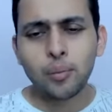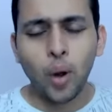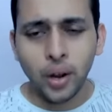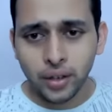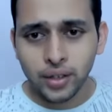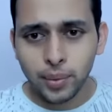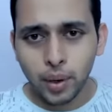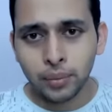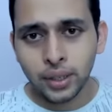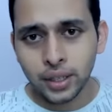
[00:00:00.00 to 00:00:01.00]
pointers
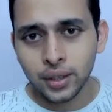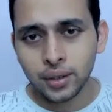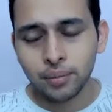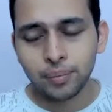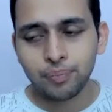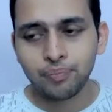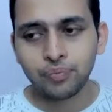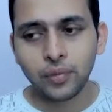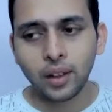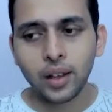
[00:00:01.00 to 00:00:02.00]
from this.
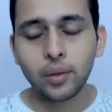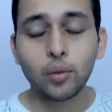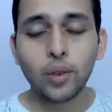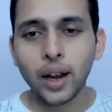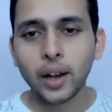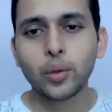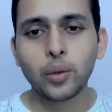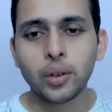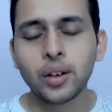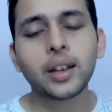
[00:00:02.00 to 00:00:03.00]
If you would like
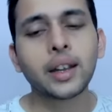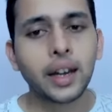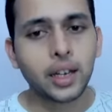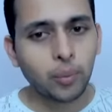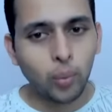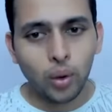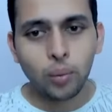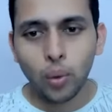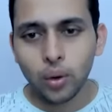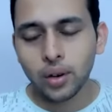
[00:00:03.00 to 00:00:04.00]
to get more
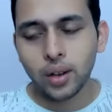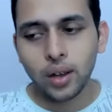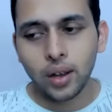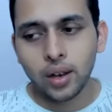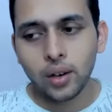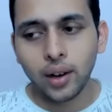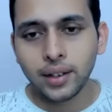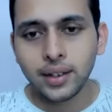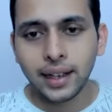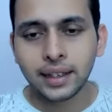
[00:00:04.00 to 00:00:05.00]

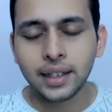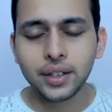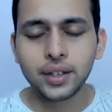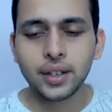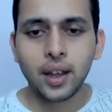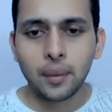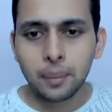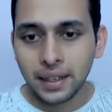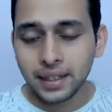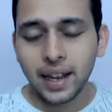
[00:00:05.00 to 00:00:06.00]
knowledge like this,
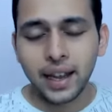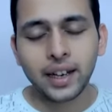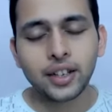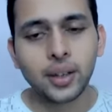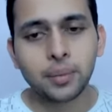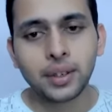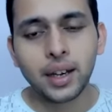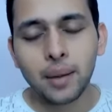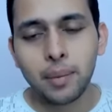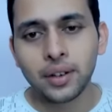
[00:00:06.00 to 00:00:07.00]
please like and
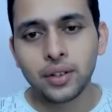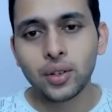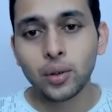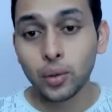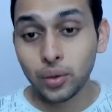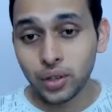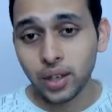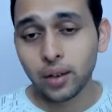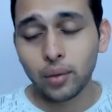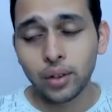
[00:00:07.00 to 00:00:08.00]
subscribe and do
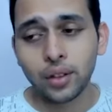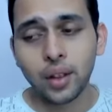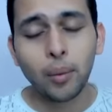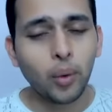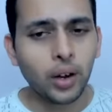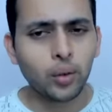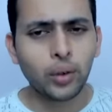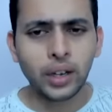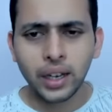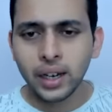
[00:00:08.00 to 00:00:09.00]
share with someone who
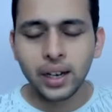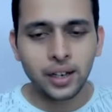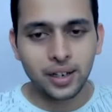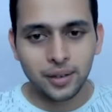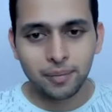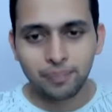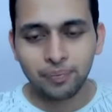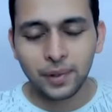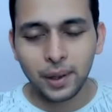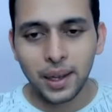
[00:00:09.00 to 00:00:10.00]
needed it.
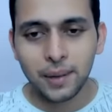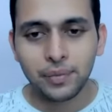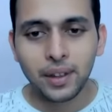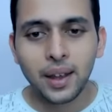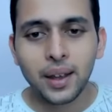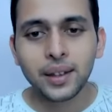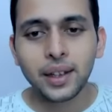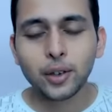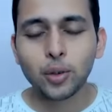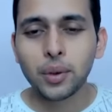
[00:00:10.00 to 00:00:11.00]
Okay.
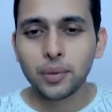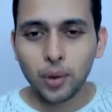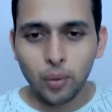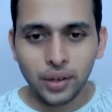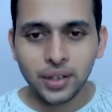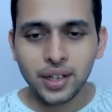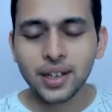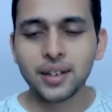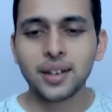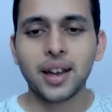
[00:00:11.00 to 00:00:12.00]
Thank you so much for
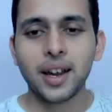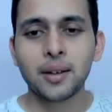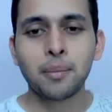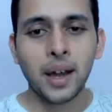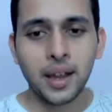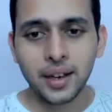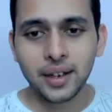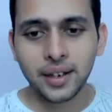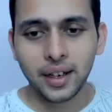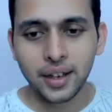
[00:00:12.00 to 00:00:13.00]
watching, and bye.
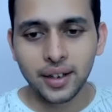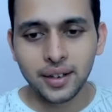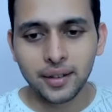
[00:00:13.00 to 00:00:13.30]
Take care.